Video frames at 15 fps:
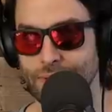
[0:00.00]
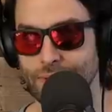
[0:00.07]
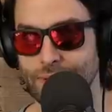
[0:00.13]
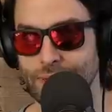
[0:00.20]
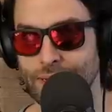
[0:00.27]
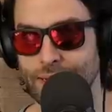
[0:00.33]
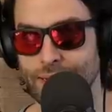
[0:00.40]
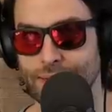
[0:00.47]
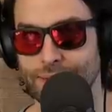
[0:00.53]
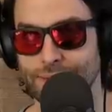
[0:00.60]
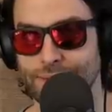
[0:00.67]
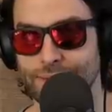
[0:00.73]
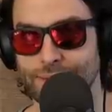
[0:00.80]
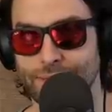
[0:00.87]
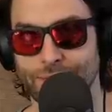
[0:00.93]
yeah.
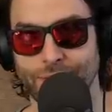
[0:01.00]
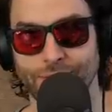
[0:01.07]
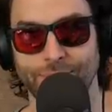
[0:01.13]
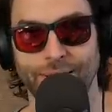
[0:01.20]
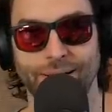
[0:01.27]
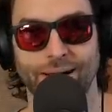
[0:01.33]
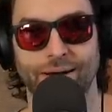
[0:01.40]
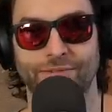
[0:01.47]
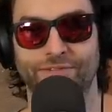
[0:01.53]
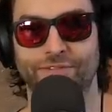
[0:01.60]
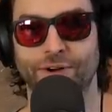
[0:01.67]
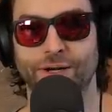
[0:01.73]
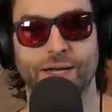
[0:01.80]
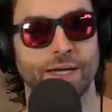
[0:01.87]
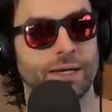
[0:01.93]
What about how
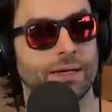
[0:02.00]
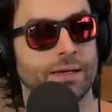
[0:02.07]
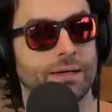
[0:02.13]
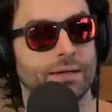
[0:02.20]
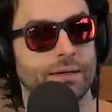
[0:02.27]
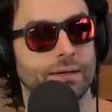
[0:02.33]
fucking,